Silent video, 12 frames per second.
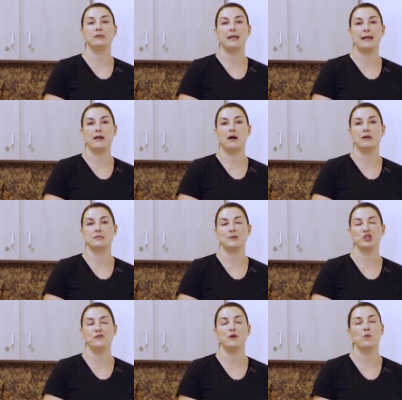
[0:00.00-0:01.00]
leg on,
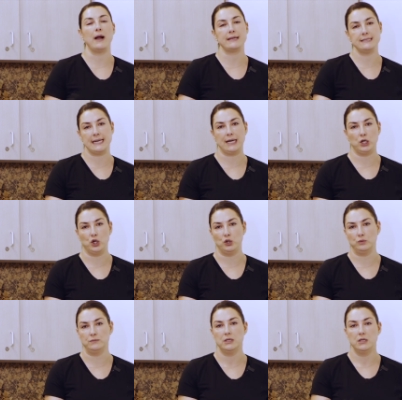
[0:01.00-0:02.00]
especially if you're waxing at
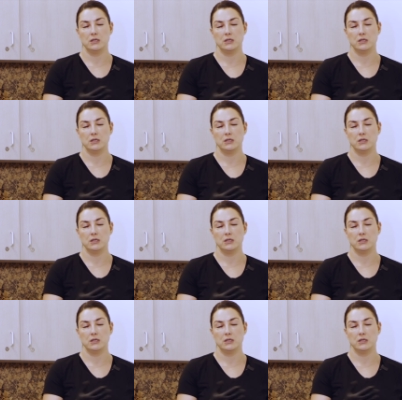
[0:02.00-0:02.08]
home.